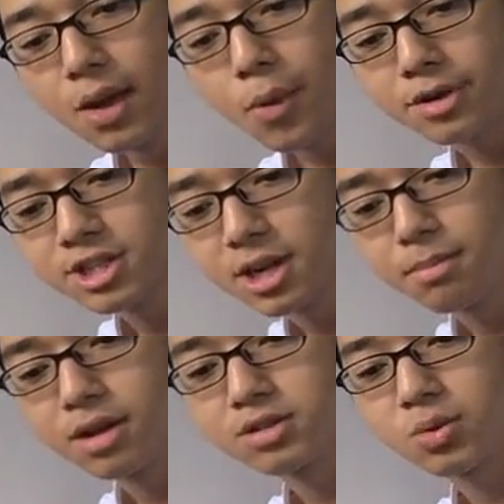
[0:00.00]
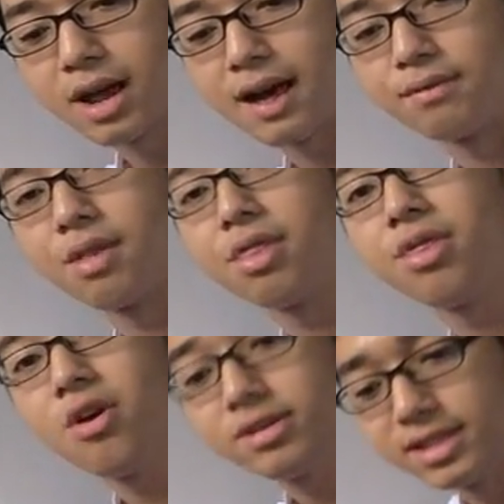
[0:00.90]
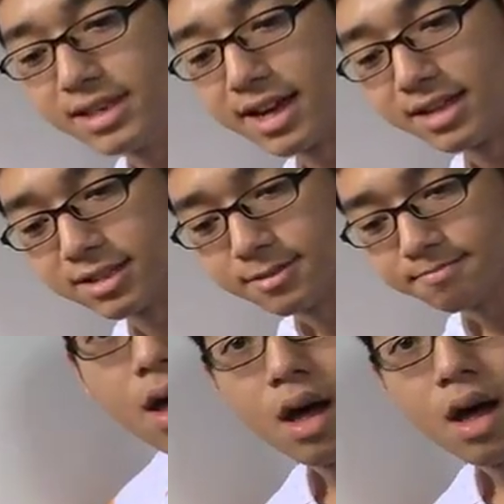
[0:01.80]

while some months would have 30 days.